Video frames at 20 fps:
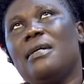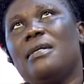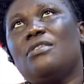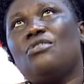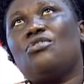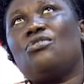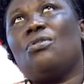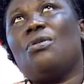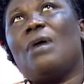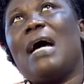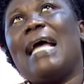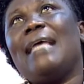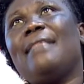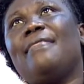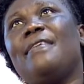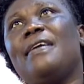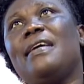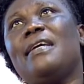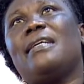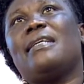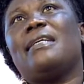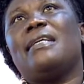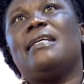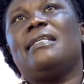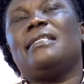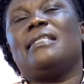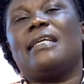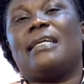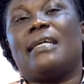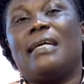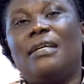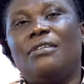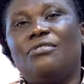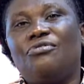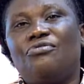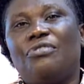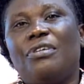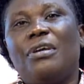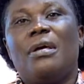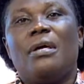So I think in the
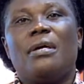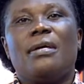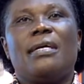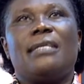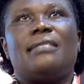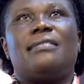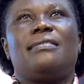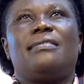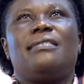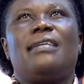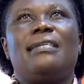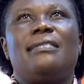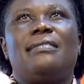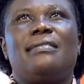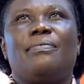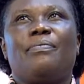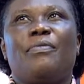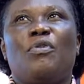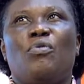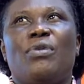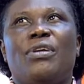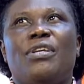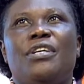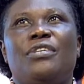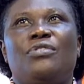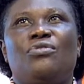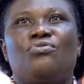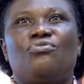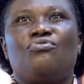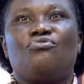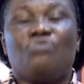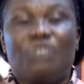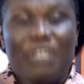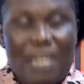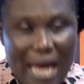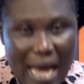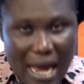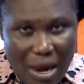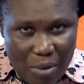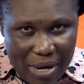country, it's just, we need to
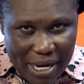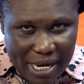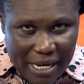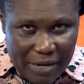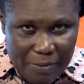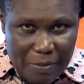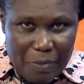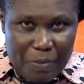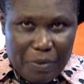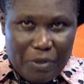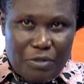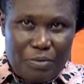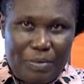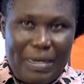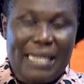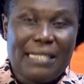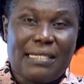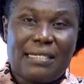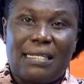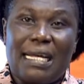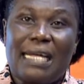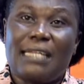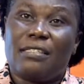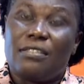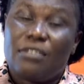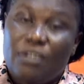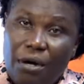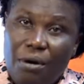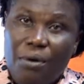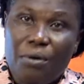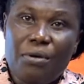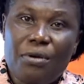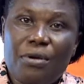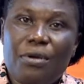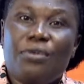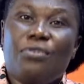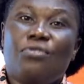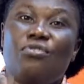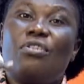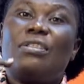reawaken people's minds that no,
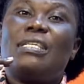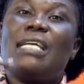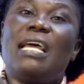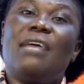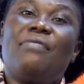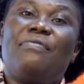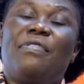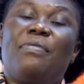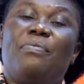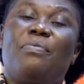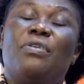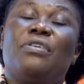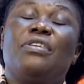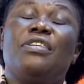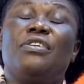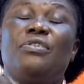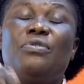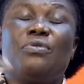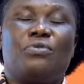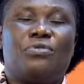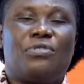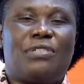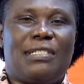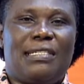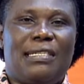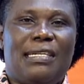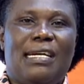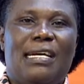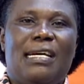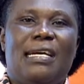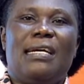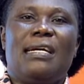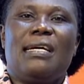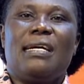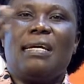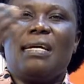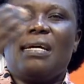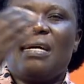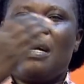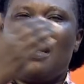not everybody you see
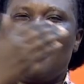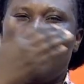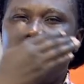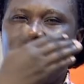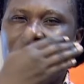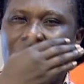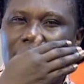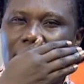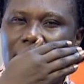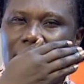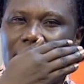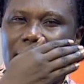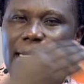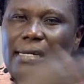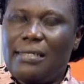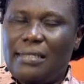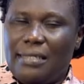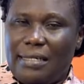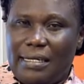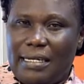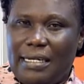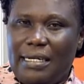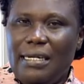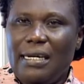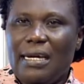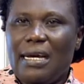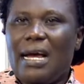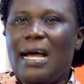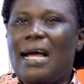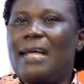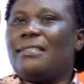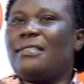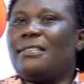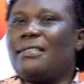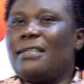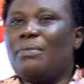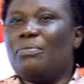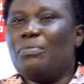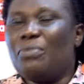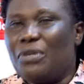elderly has
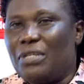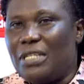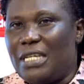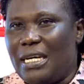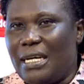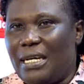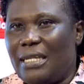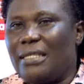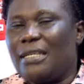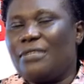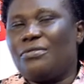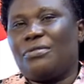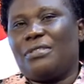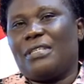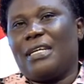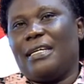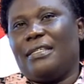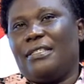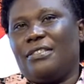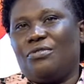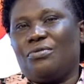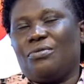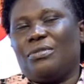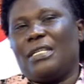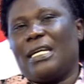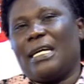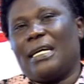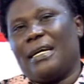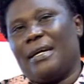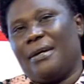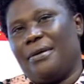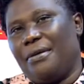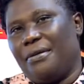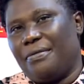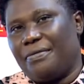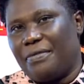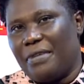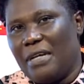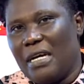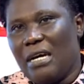somebody in the society to take care
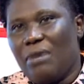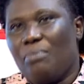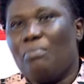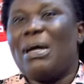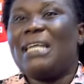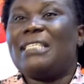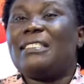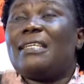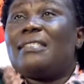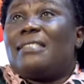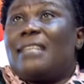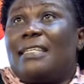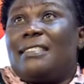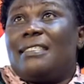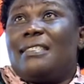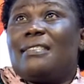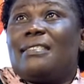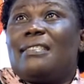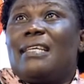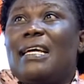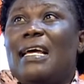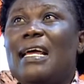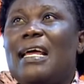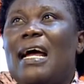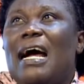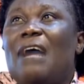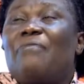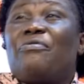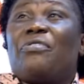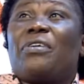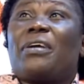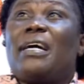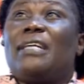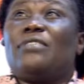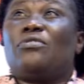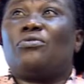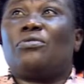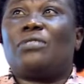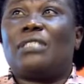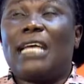of. Much as that is the African
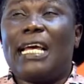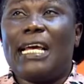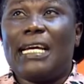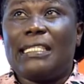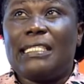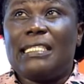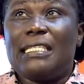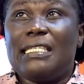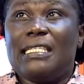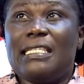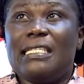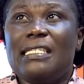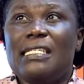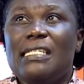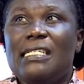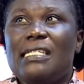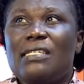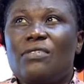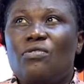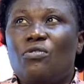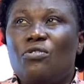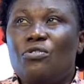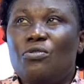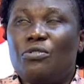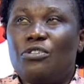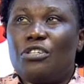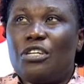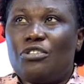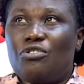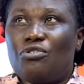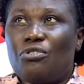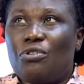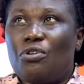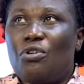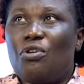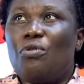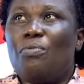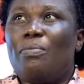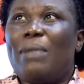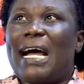society connotation
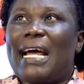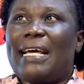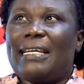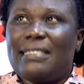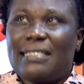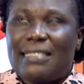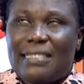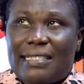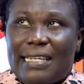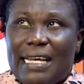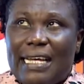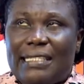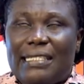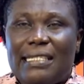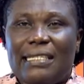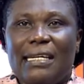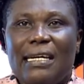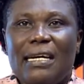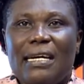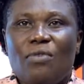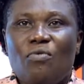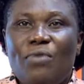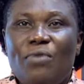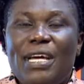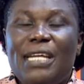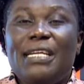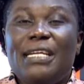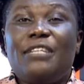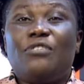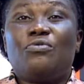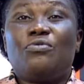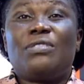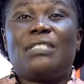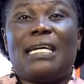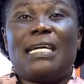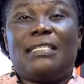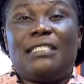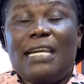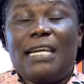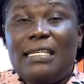or mindset, we need to
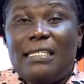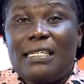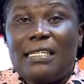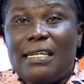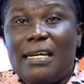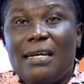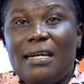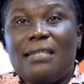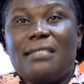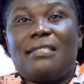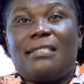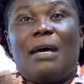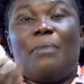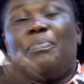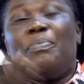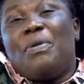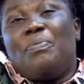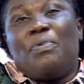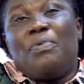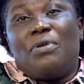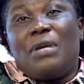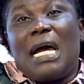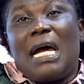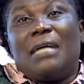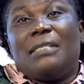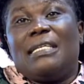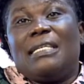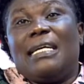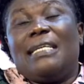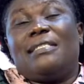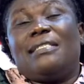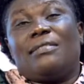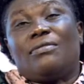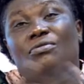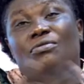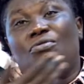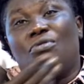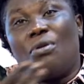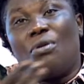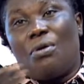start changing. Some people nowadays
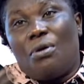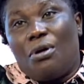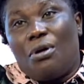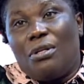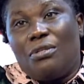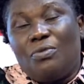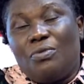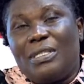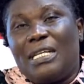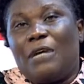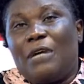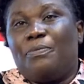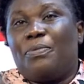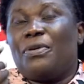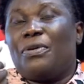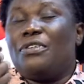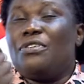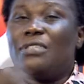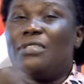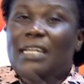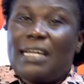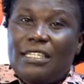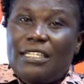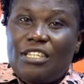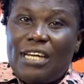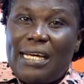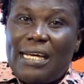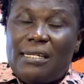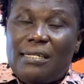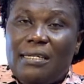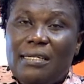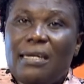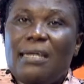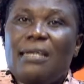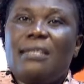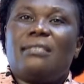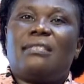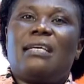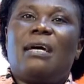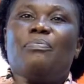grow old without producing a child.
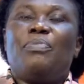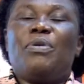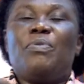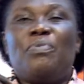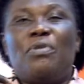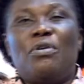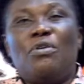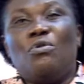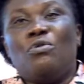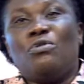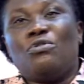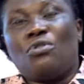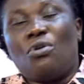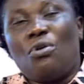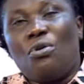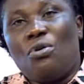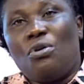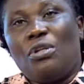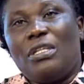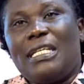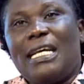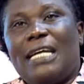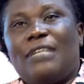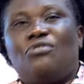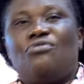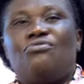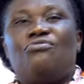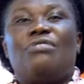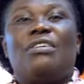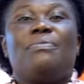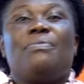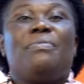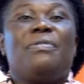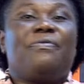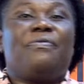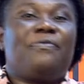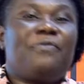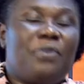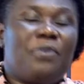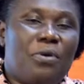Some people lose all their children
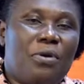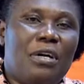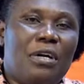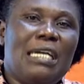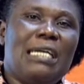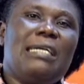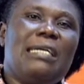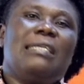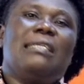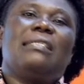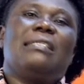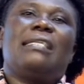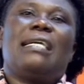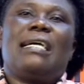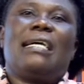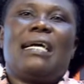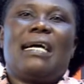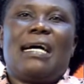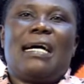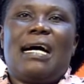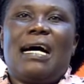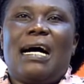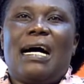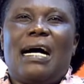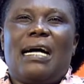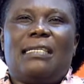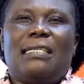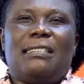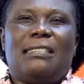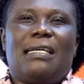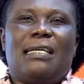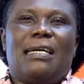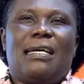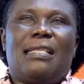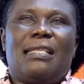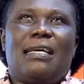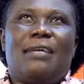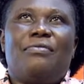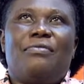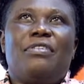before
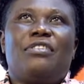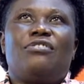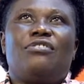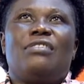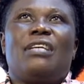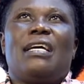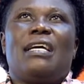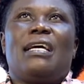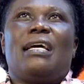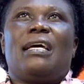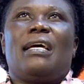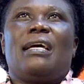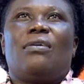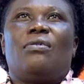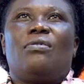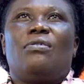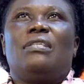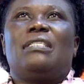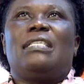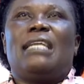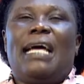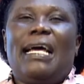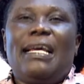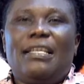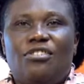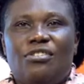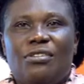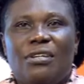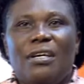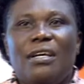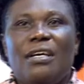they reach the old age.